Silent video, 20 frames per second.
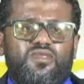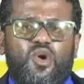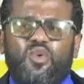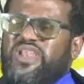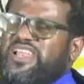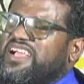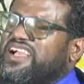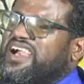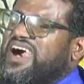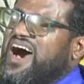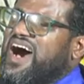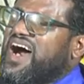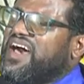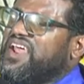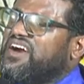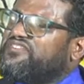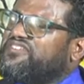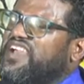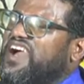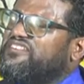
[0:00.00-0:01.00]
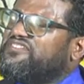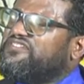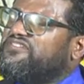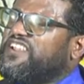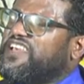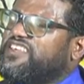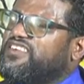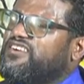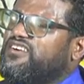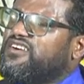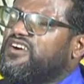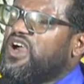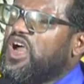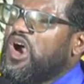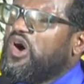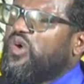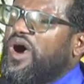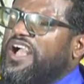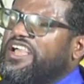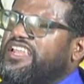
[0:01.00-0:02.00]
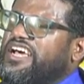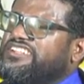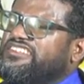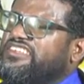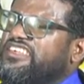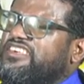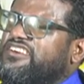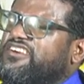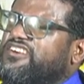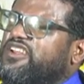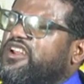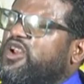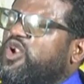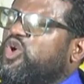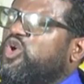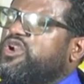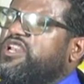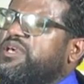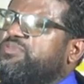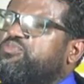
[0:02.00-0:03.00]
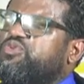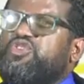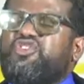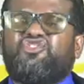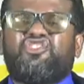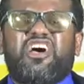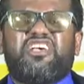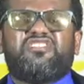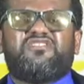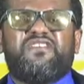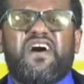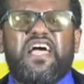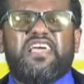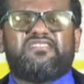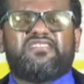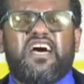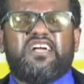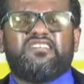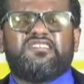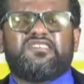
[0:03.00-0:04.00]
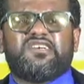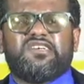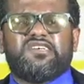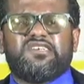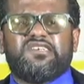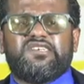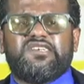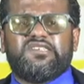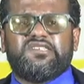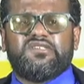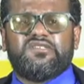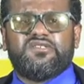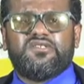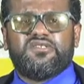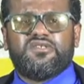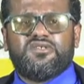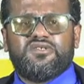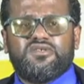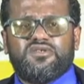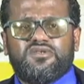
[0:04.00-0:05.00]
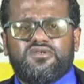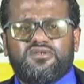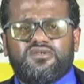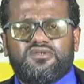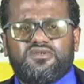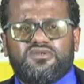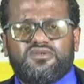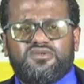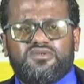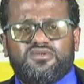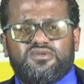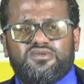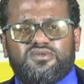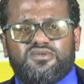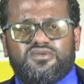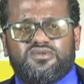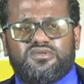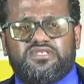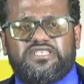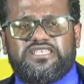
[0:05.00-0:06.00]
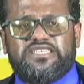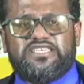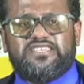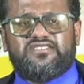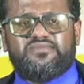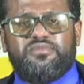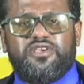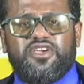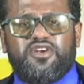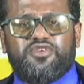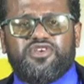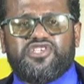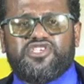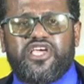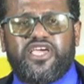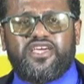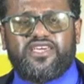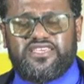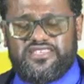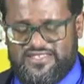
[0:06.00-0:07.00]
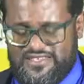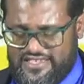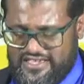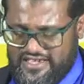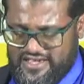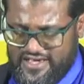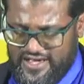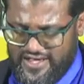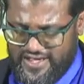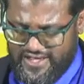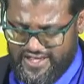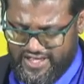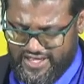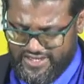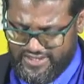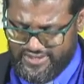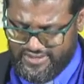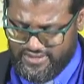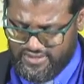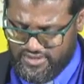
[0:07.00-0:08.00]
Will God have to afflict you? Why not hear the lonely preacher's voice and turn? Think it's me reject It's God.